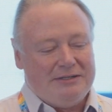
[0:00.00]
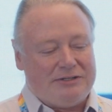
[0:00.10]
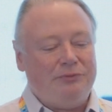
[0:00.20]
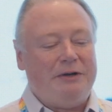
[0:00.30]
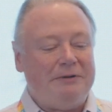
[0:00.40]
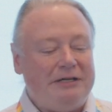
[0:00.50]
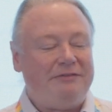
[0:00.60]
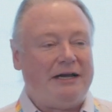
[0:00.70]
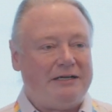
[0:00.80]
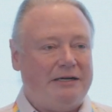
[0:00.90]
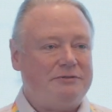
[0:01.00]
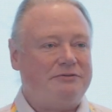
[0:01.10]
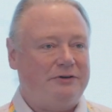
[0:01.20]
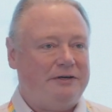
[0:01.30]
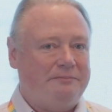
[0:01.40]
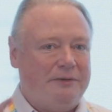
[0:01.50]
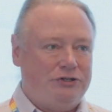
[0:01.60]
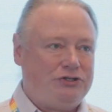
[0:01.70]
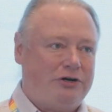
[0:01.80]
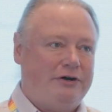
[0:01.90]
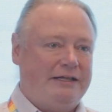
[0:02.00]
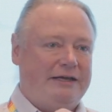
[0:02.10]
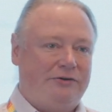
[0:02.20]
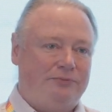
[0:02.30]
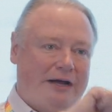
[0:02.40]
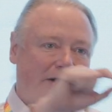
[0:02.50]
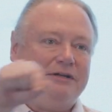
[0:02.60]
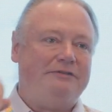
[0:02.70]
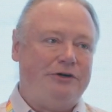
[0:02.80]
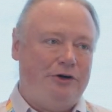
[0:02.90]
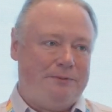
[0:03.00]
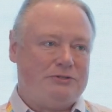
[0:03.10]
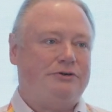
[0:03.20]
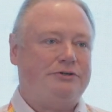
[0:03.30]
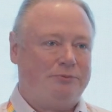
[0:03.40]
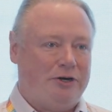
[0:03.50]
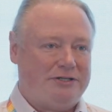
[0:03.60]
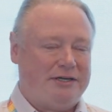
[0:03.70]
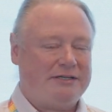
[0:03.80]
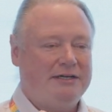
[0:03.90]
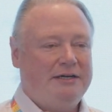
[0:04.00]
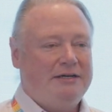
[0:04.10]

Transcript: So we believe that comes from ensuring that around every open source project